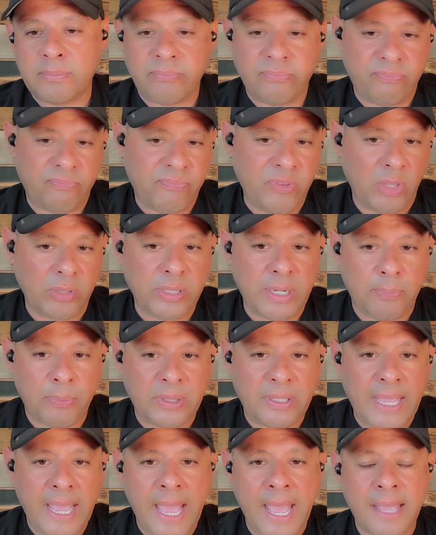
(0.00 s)
filled it up
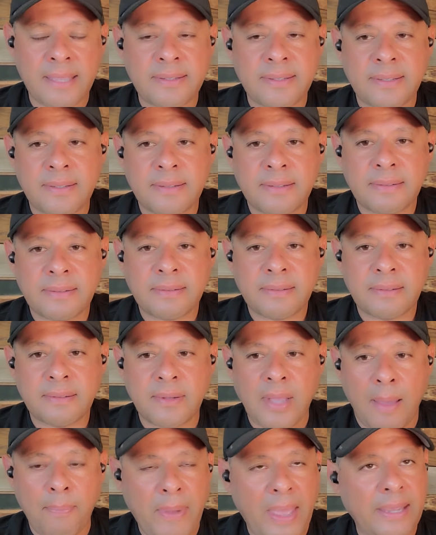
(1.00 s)
with gas,
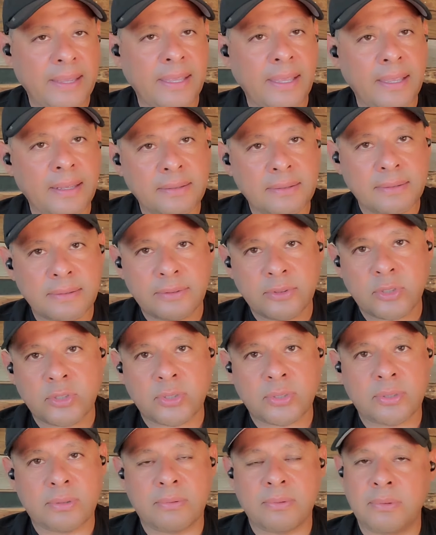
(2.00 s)
got back in,
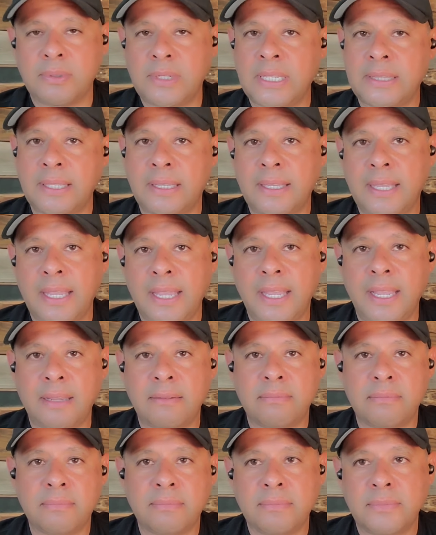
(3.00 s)
hit the
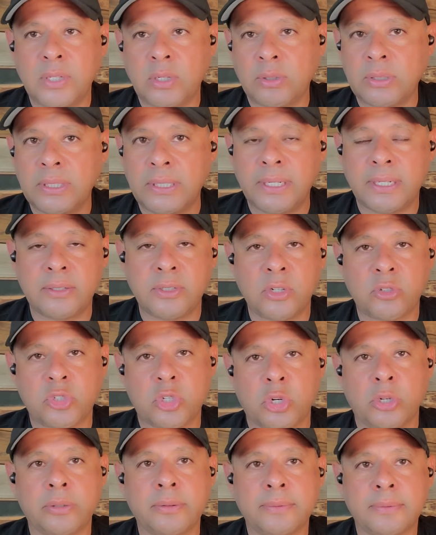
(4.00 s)
key, no click, no
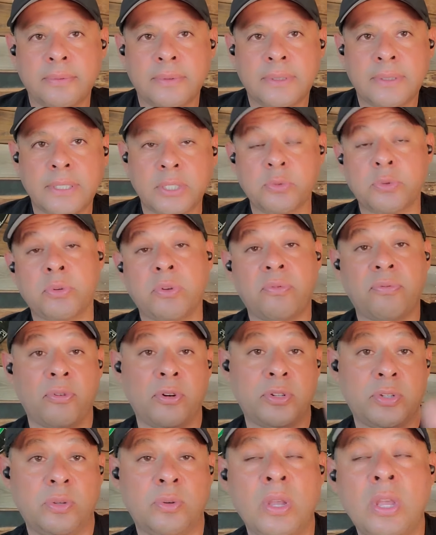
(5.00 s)
turn. That's what they
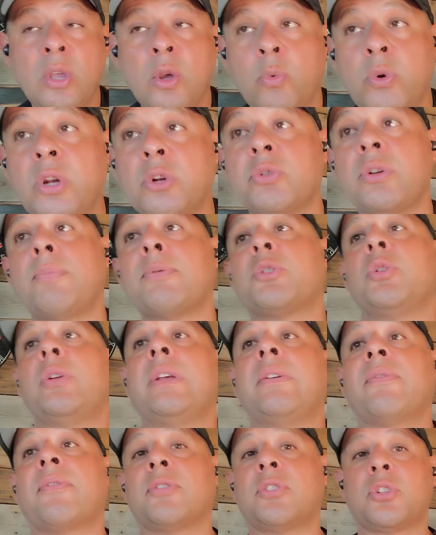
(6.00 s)
refer to. When you're
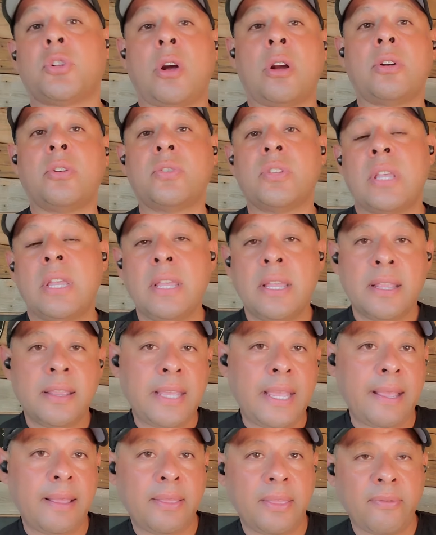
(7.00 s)
troubleshooting for starters,
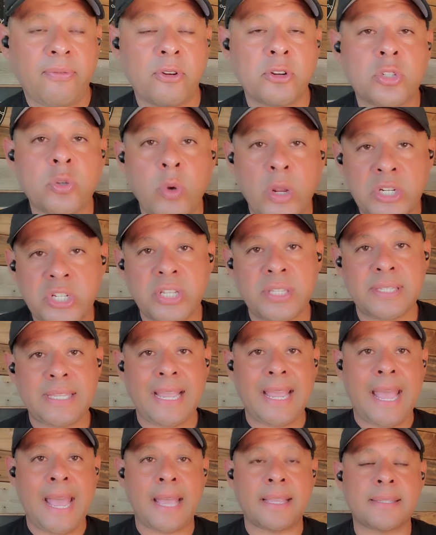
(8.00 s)
the first questions
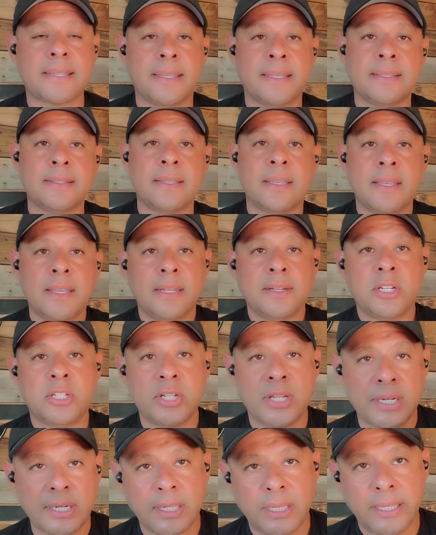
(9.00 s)
they ask is, did
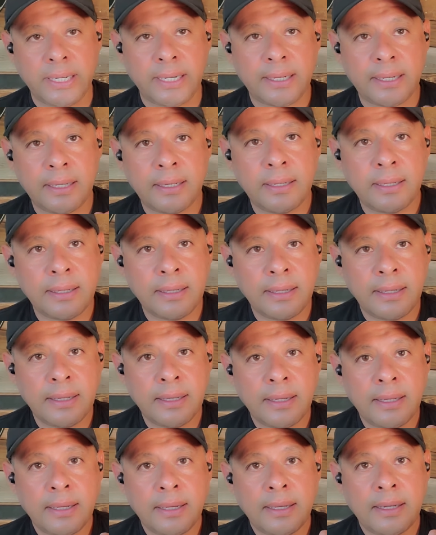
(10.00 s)
you get a click?
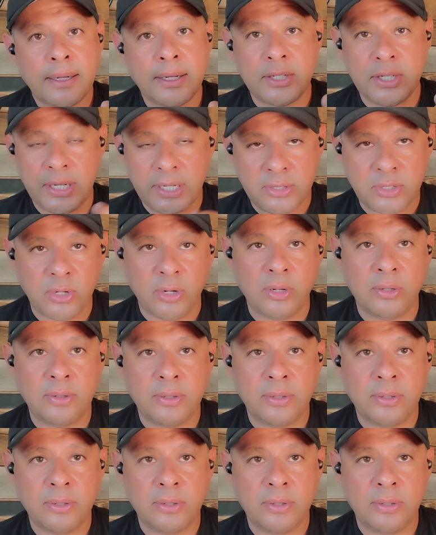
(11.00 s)
Did you get a turn?